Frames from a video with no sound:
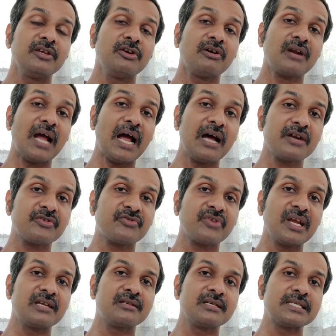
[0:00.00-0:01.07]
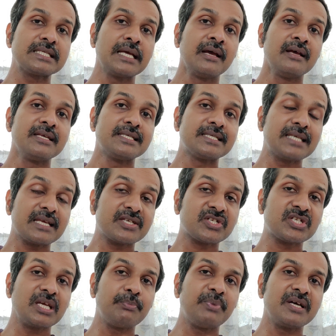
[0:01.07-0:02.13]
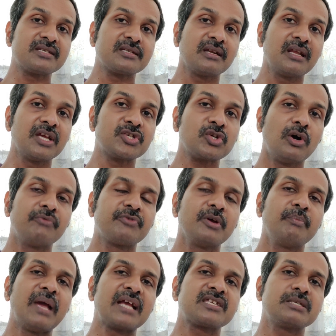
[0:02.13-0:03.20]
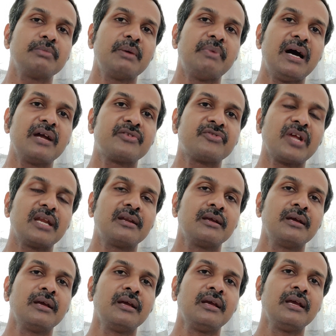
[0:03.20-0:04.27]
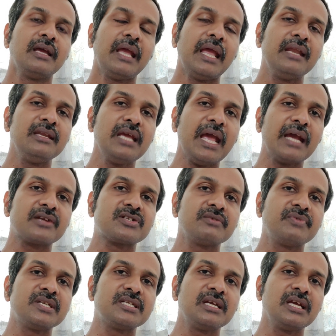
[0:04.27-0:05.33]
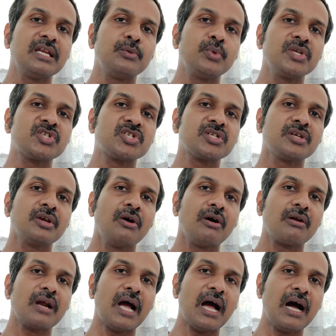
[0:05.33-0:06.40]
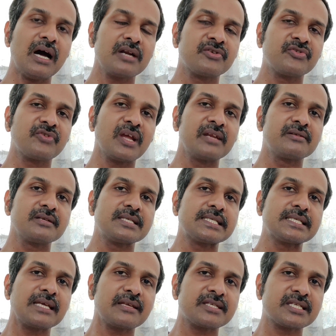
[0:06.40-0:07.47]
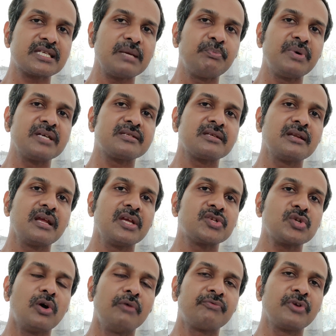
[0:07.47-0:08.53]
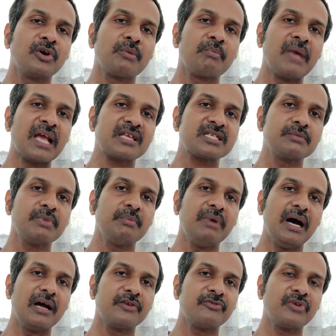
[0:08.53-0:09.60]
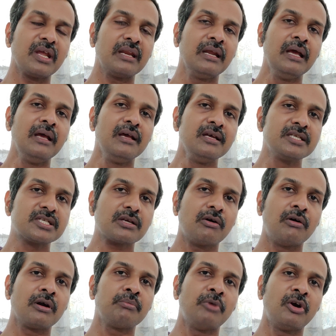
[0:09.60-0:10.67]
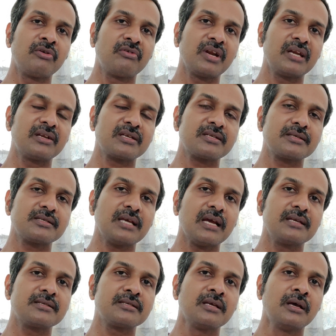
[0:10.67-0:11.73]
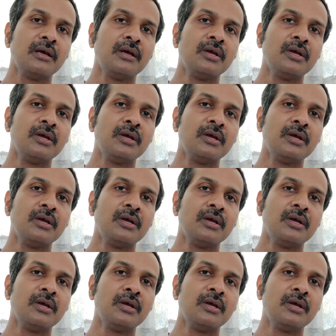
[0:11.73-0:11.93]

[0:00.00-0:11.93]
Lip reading: Your heart rate is 60% of your maximum heart rate. Any activity in which your heart rate is 60% of your maximum heart rate is called moderate exercise.